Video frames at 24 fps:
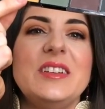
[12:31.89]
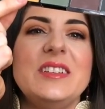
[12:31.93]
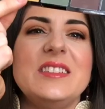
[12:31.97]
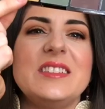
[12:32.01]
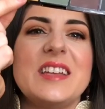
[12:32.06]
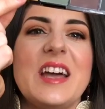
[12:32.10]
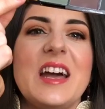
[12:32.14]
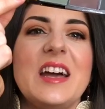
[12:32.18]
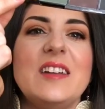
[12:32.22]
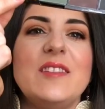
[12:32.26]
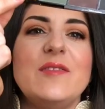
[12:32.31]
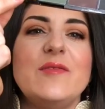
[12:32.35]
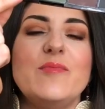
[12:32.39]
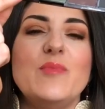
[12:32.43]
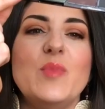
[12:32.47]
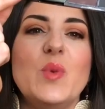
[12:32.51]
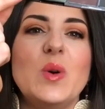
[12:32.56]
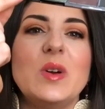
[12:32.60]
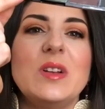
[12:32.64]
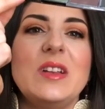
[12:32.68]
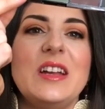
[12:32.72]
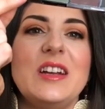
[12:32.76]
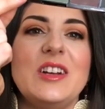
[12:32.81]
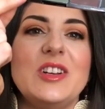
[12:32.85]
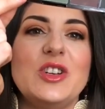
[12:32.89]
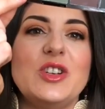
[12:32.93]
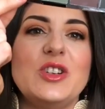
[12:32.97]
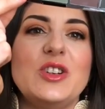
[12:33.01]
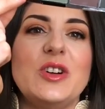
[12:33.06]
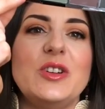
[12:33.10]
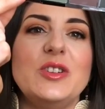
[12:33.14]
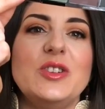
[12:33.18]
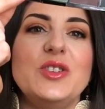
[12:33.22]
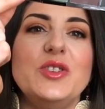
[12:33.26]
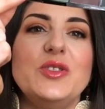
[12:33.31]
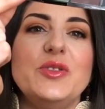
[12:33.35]
It's kind of more like a
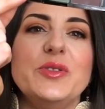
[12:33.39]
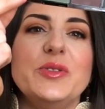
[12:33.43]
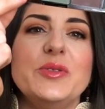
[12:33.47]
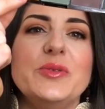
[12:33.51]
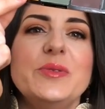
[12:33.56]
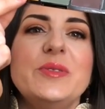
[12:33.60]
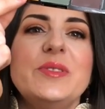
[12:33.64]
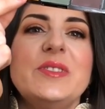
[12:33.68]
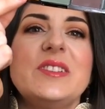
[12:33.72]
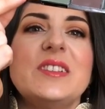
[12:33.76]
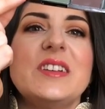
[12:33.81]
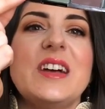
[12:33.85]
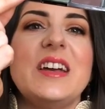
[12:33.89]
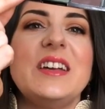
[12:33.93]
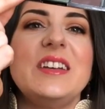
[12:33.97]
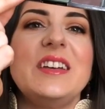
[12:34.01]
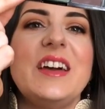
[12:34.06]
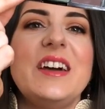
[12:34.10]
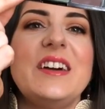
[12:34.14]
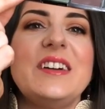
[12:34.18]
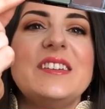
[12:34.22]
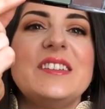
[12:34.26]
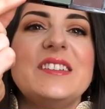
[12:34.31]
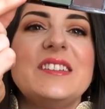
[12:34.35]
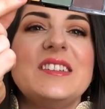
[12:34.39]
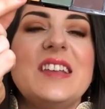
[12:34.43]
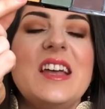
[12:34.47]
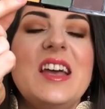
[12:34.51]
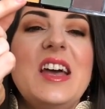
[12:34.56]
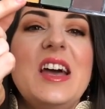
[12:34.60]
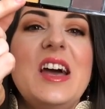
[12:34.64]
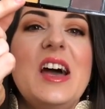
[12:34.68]
chartreuse, I guess.